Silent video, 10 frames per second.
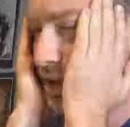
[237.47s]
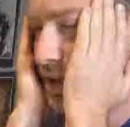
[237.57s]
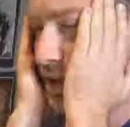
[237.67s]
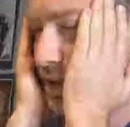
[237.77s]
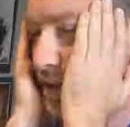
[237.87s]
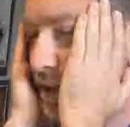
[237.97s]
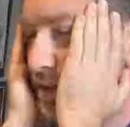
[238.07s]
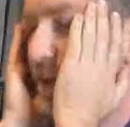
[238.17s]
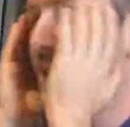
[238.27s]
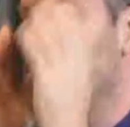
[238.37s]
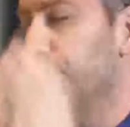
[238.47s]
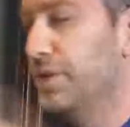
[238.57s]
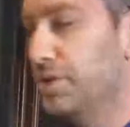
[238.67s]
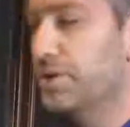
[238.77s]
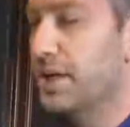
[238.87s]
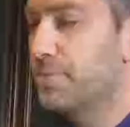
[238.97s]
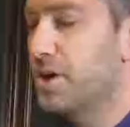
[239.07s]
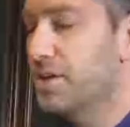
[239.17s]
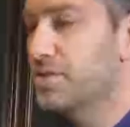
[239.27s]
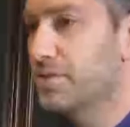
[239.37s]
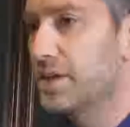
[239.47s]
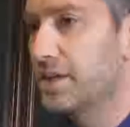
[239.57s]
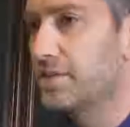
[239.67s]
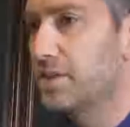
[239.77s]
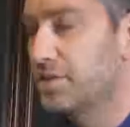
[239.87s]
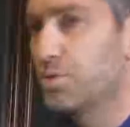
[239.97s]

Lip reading: not like a video game console like the